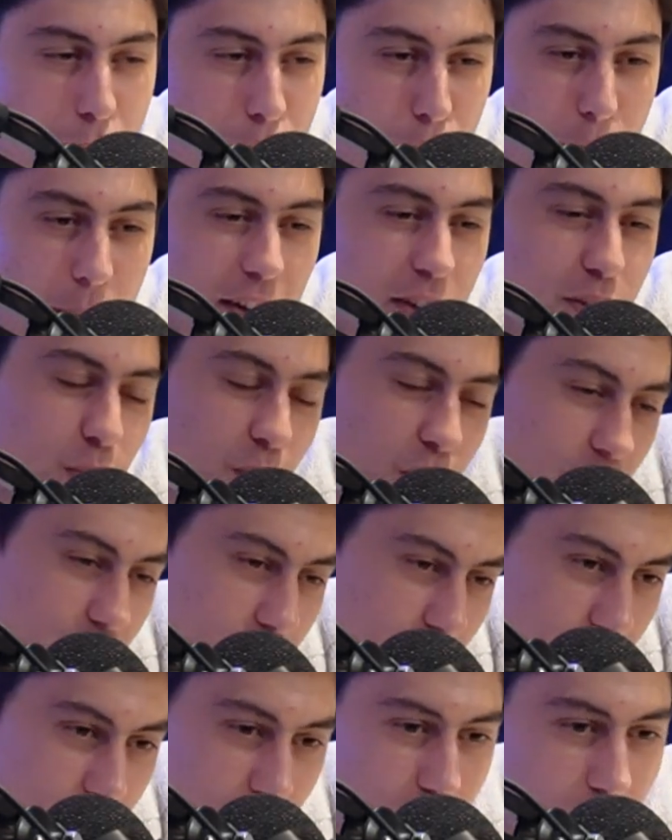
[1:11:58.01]
mental
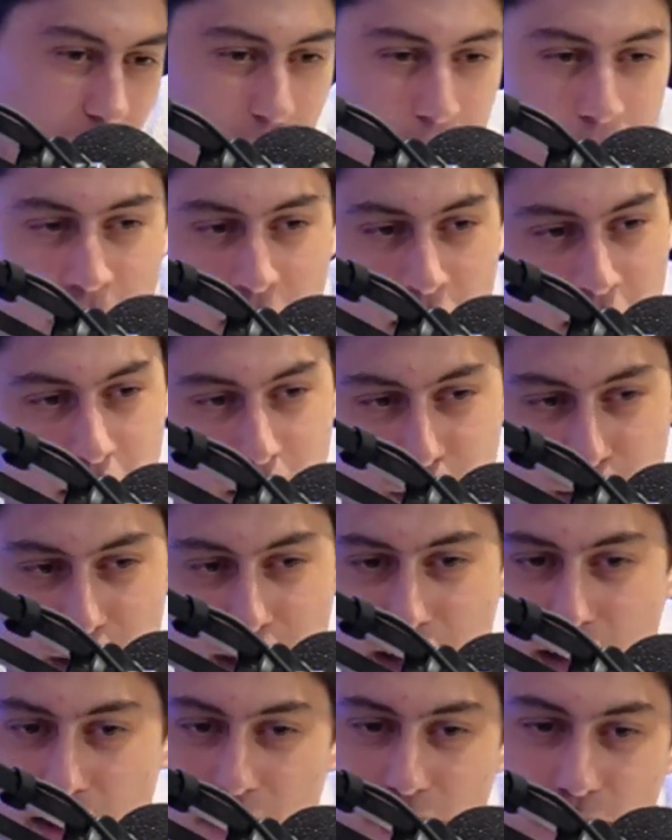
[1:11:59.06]
considering the
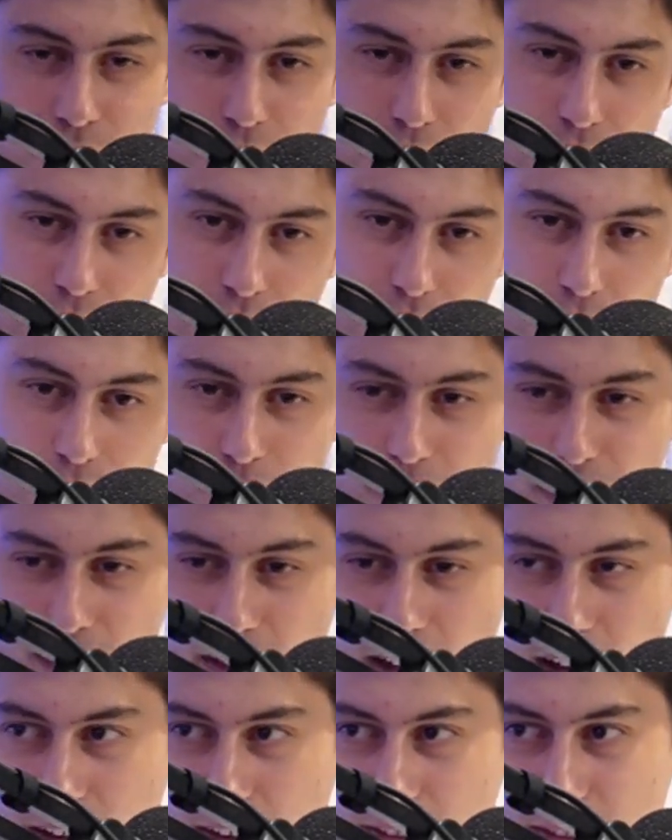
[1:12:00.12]
inconsistency
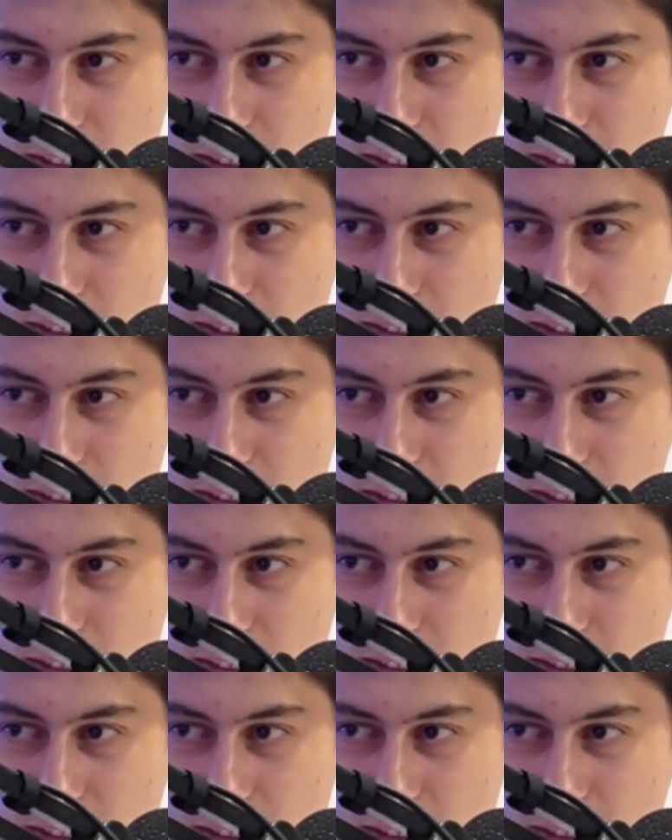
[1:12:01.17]
that